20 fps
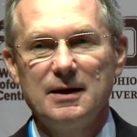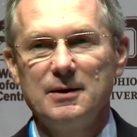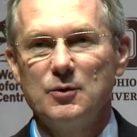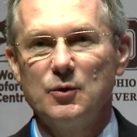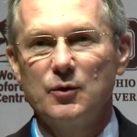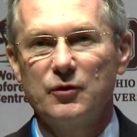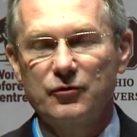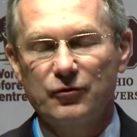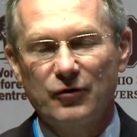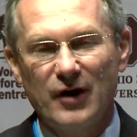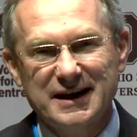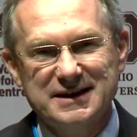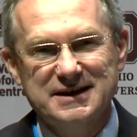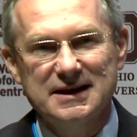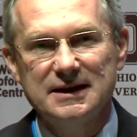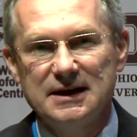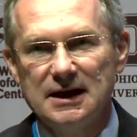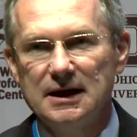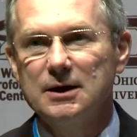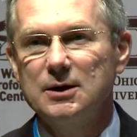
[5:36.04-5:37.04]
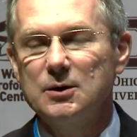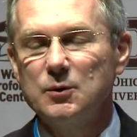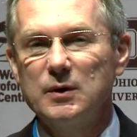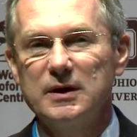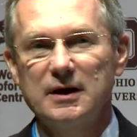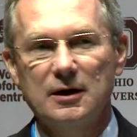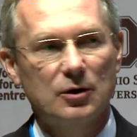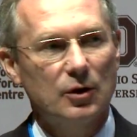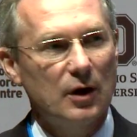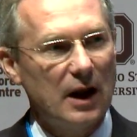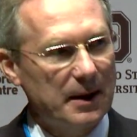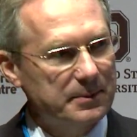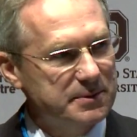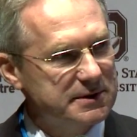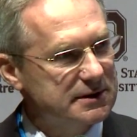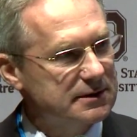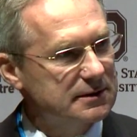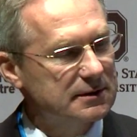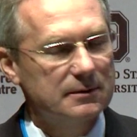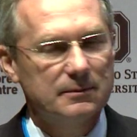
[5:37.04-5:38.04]
threatening with a
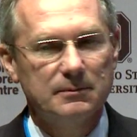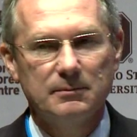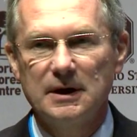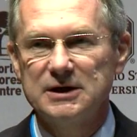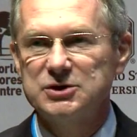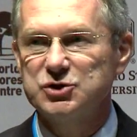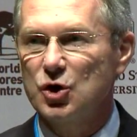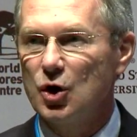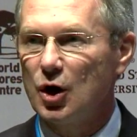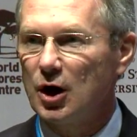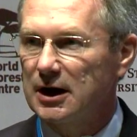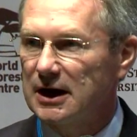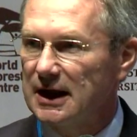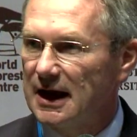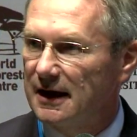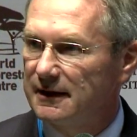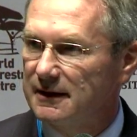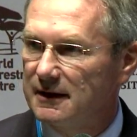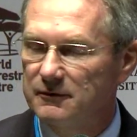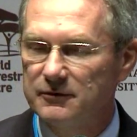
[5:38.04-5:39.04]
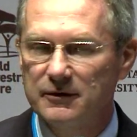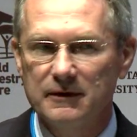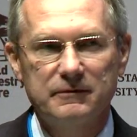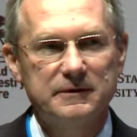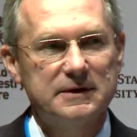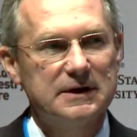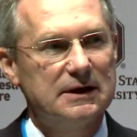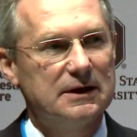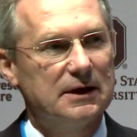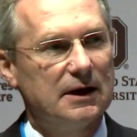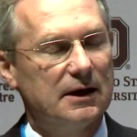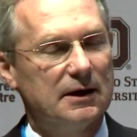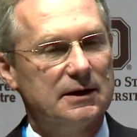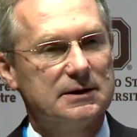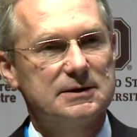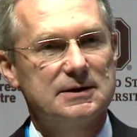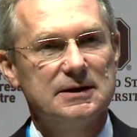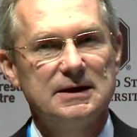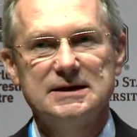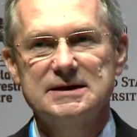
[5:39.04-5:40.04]
collapse much earlier than 15
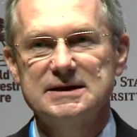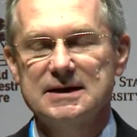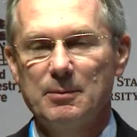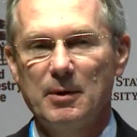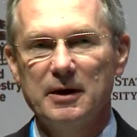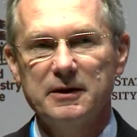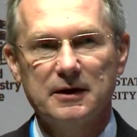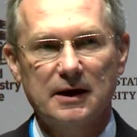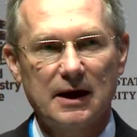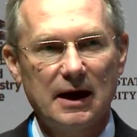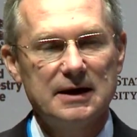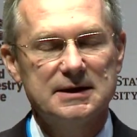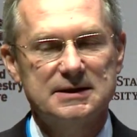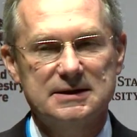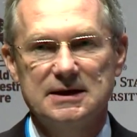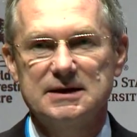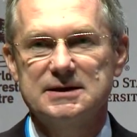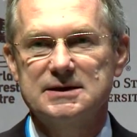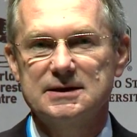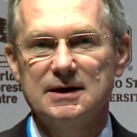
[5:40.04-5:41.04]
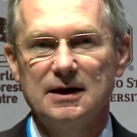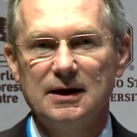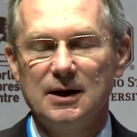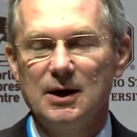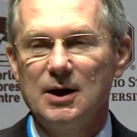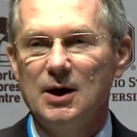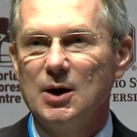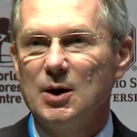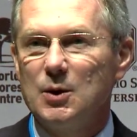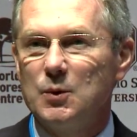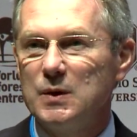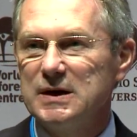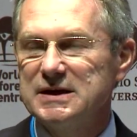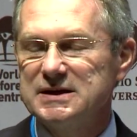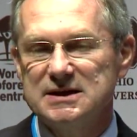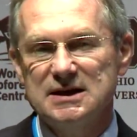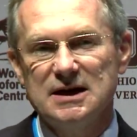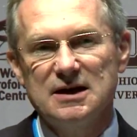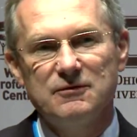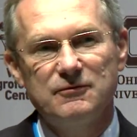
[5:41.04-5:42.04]
years. In some other cases, we
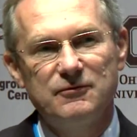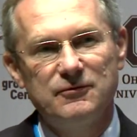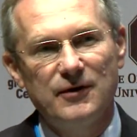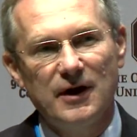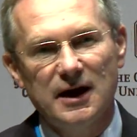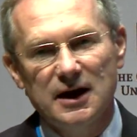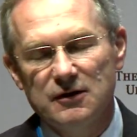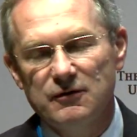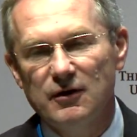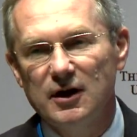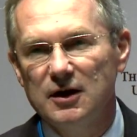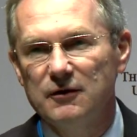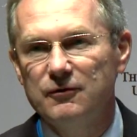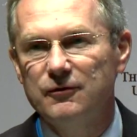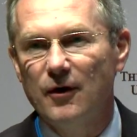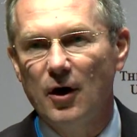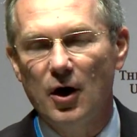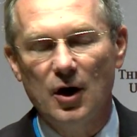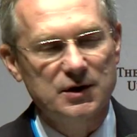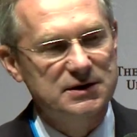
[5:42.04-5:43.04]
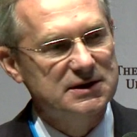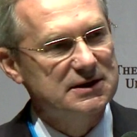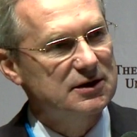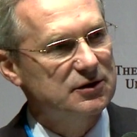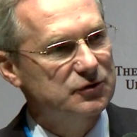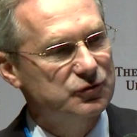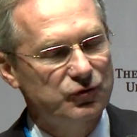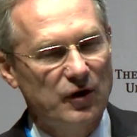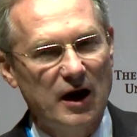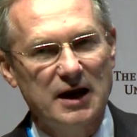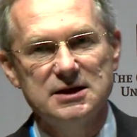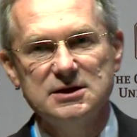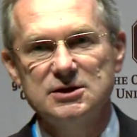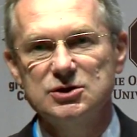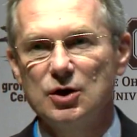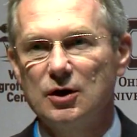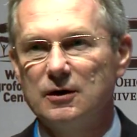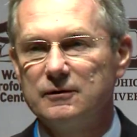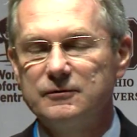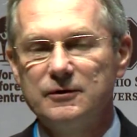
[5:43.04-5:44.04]
see very, very fast trends
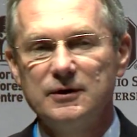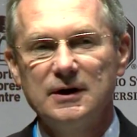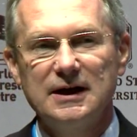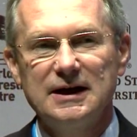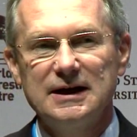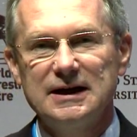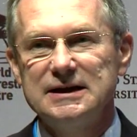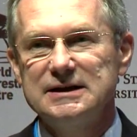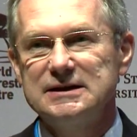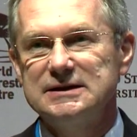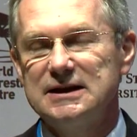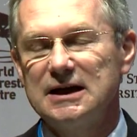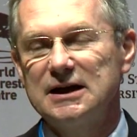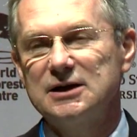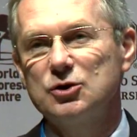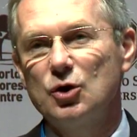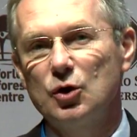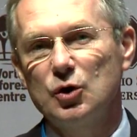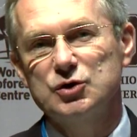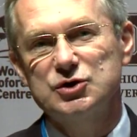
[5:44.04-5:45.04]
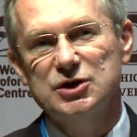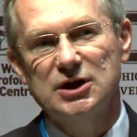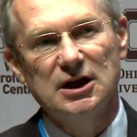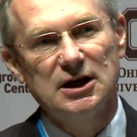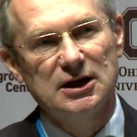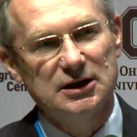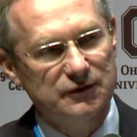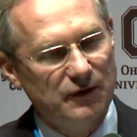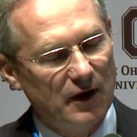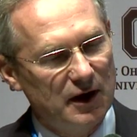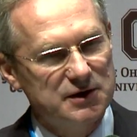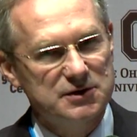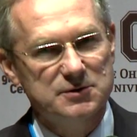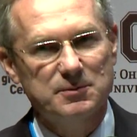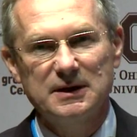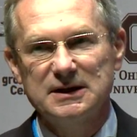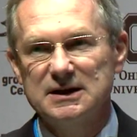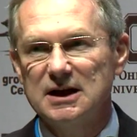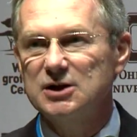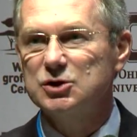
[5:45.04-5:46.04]
of technological
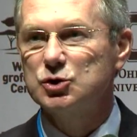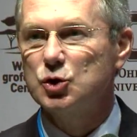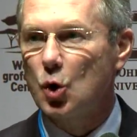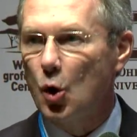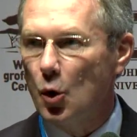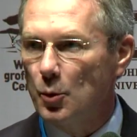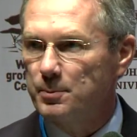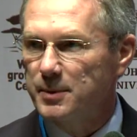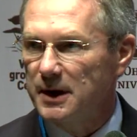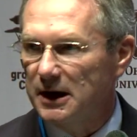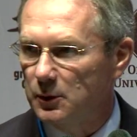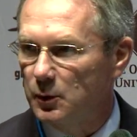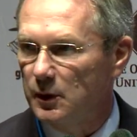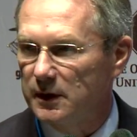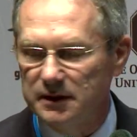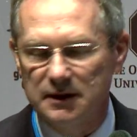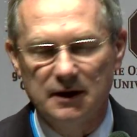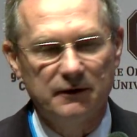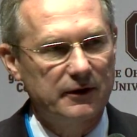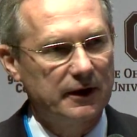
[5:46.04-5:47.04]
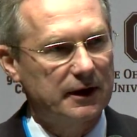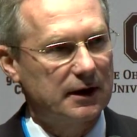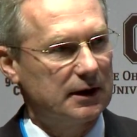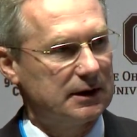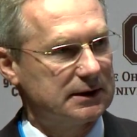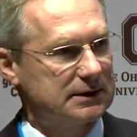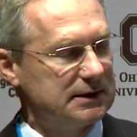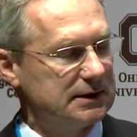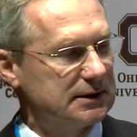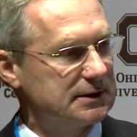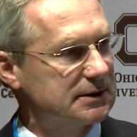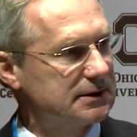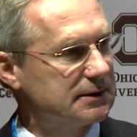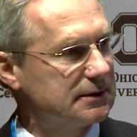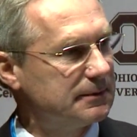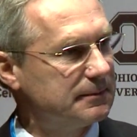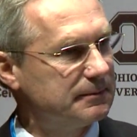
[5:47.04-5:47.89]
advancement and coping with difficulties.